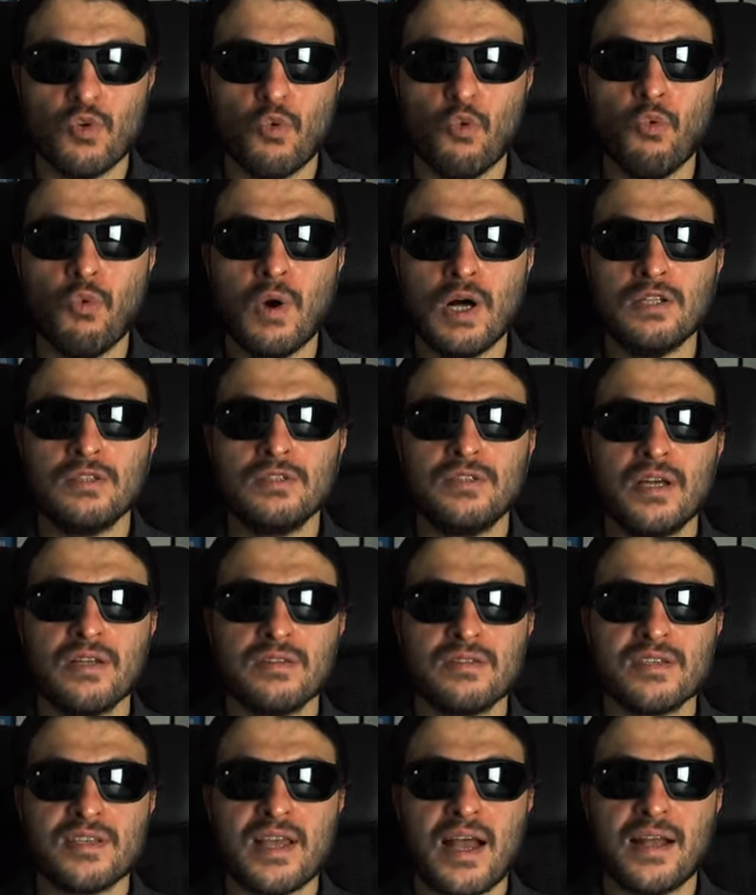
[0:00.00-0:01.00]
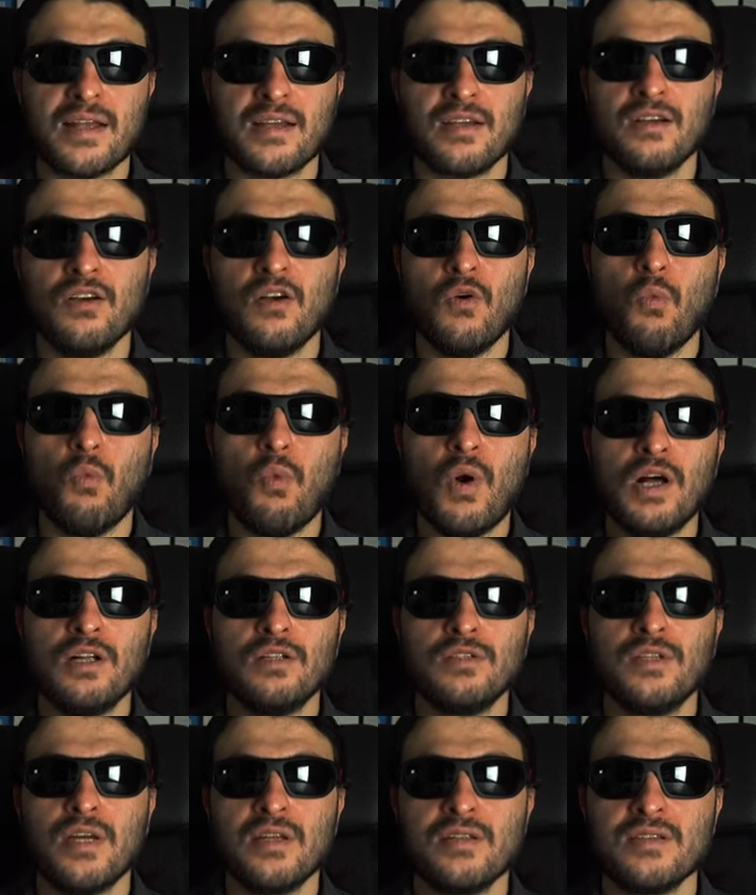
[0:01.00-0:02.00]
Well done, Zach.
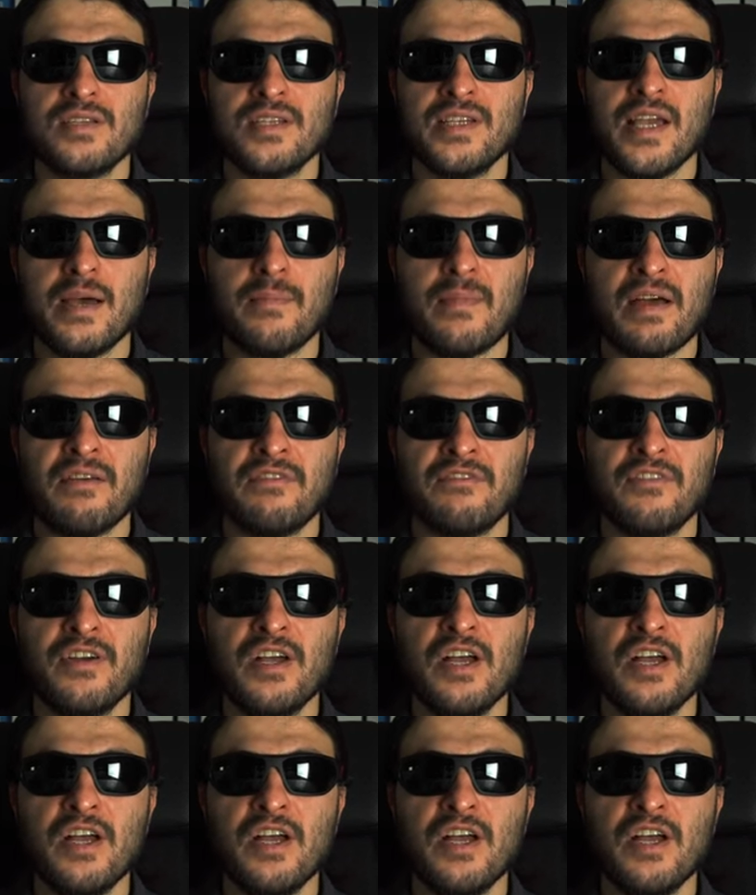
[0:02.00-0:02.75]
Well done, ZMF.